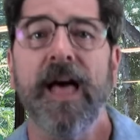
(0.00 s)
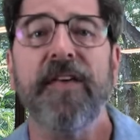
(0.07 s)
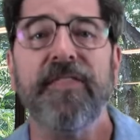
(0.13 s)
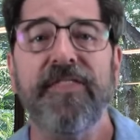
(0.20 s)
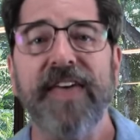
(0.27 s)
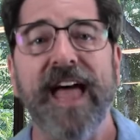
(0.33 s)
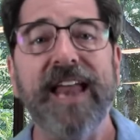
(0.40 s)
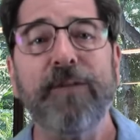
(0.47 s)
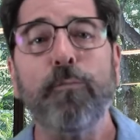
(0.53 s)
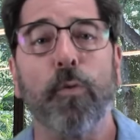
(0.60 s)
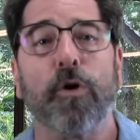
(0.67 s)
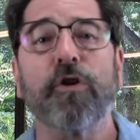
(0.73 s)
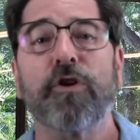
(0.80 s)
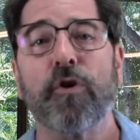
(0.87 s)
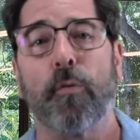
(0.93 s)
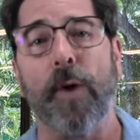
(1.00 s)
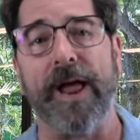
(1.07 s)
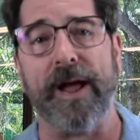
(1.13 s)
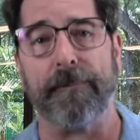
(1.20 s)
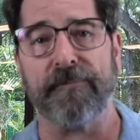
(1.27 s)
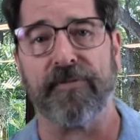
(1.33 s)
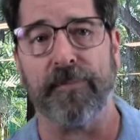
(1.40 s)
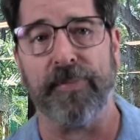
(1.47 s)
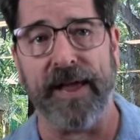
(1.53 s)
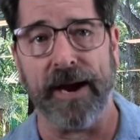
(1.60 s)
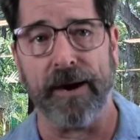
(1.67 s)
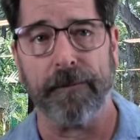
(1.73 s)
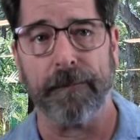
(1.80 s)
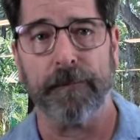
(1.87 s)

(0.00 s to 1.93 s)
Then work your way up from there.